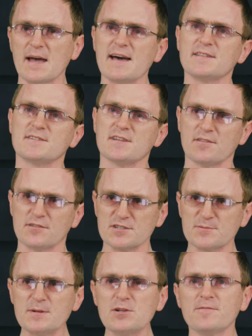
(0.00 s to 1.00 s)
and set the
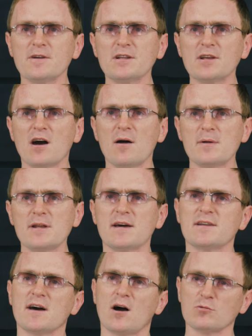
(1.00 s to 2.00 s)
speed of incoming
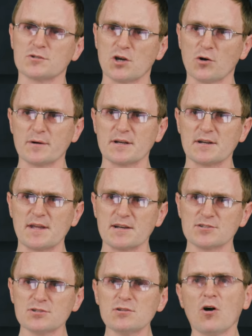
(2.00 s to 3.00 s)
and outgoing
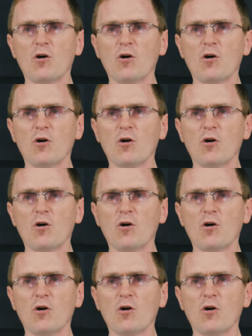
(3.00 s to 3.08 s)
connection